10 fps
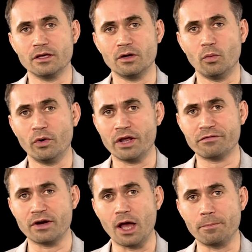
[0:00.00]

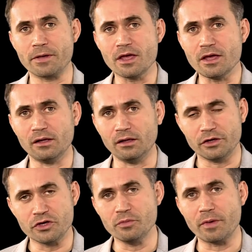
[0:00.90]
whatever appeal
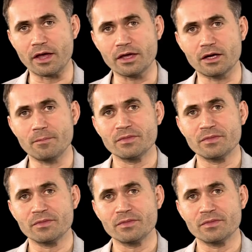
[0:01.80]
you make,